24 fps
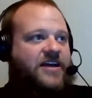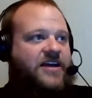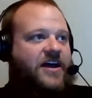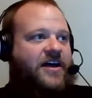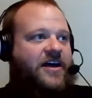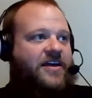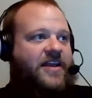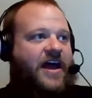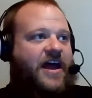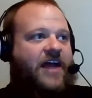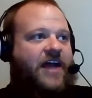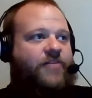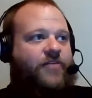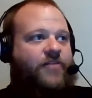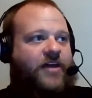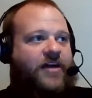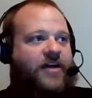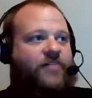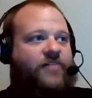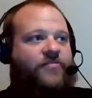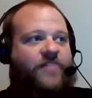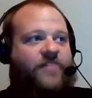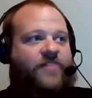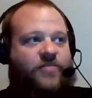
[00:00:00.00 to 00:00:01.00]
And Ira
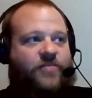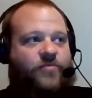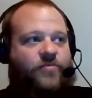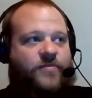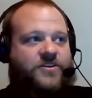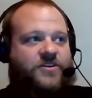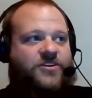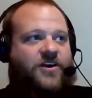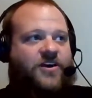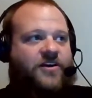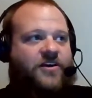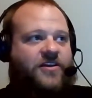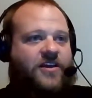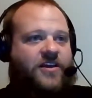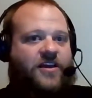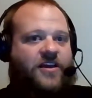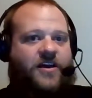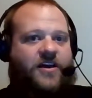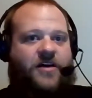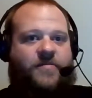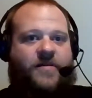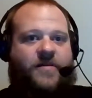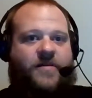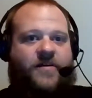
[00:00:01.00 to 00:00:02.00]
Helfand will be
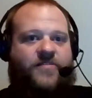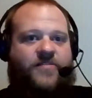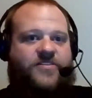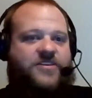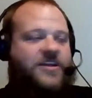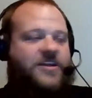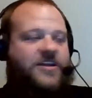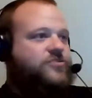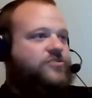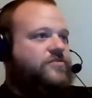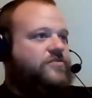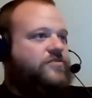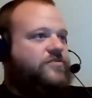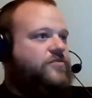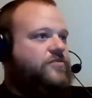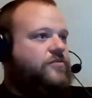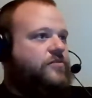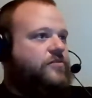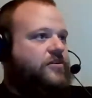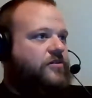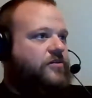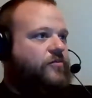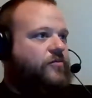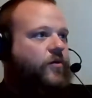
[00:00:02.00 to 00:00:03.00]
talking about the danger of
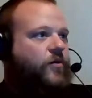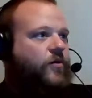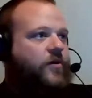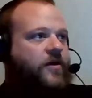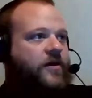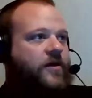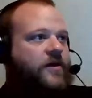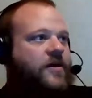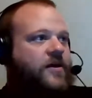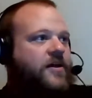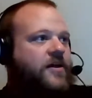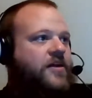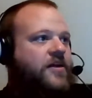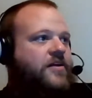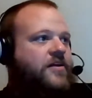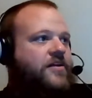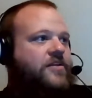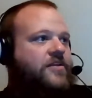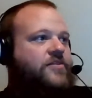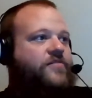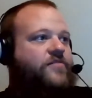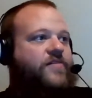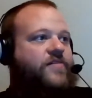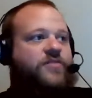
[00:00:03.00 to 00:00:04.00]
nuclear war.
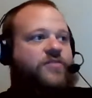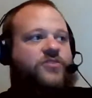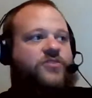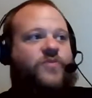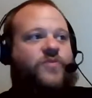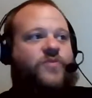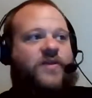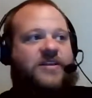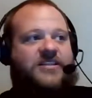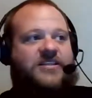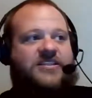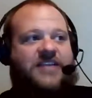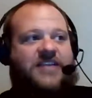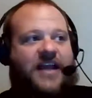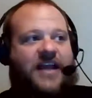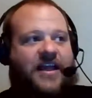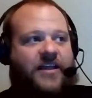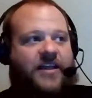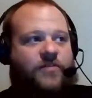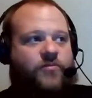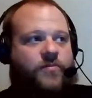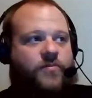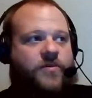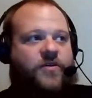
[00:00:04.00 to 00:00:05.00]
November
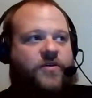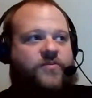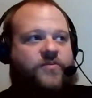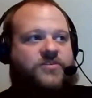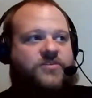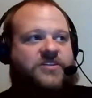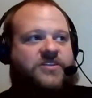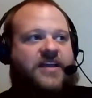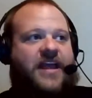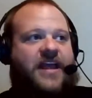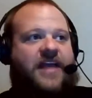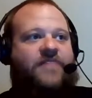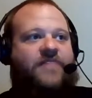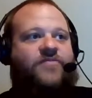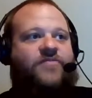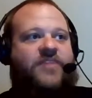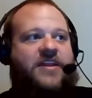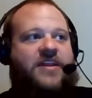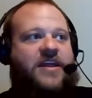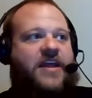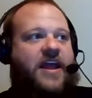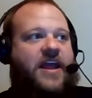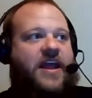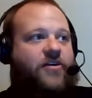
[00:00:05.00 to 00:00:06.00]
22nd, we'll be hosting
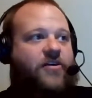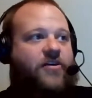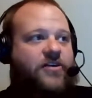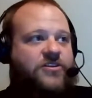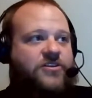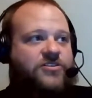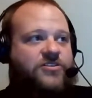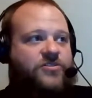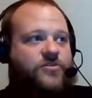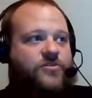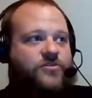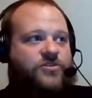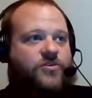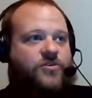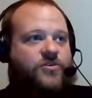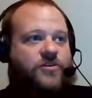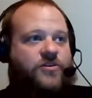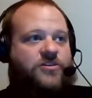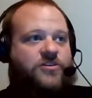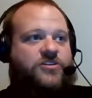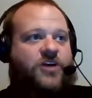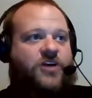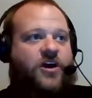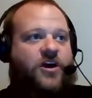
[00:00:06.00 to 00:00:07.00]
Anthony Harris, who's
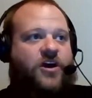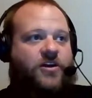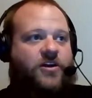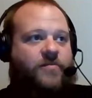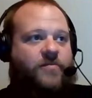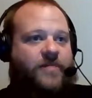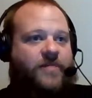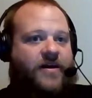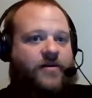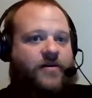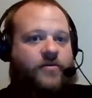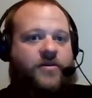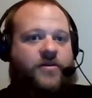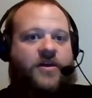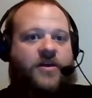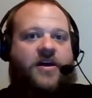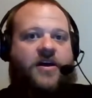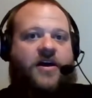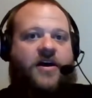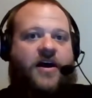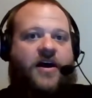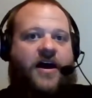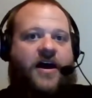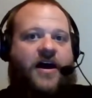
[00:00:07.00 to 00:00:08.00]
going to talk about
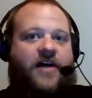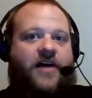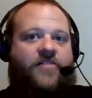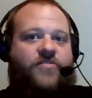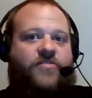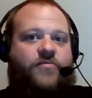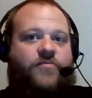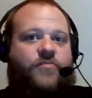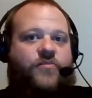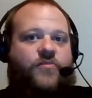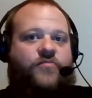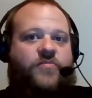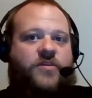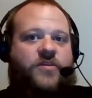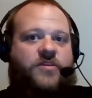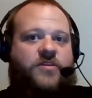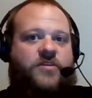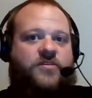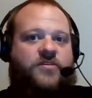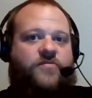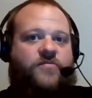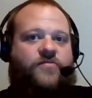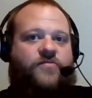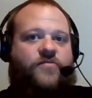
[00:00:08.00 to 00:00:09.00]
the
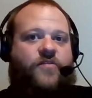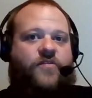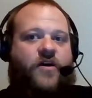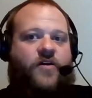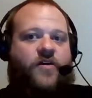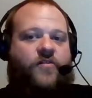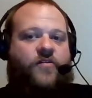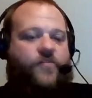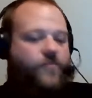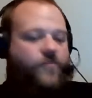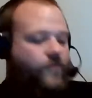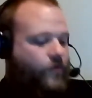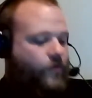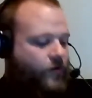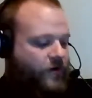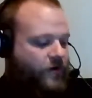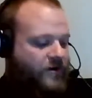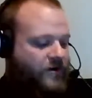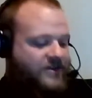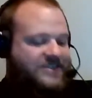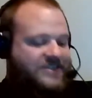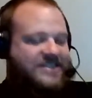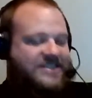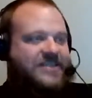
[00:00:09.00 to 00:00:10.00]
movement
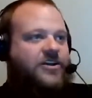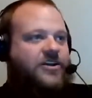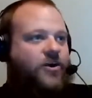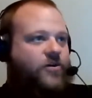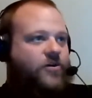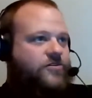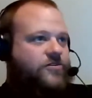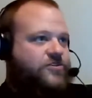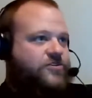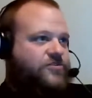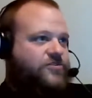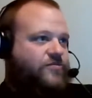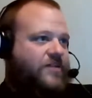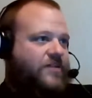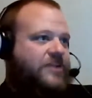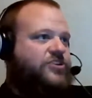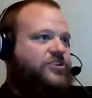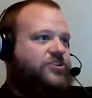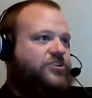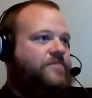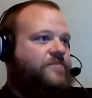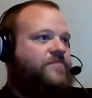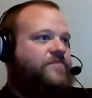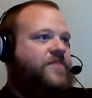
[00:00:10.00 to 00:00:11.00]
for
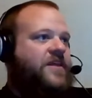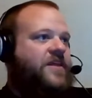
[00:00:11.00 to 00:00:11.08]
decarceration.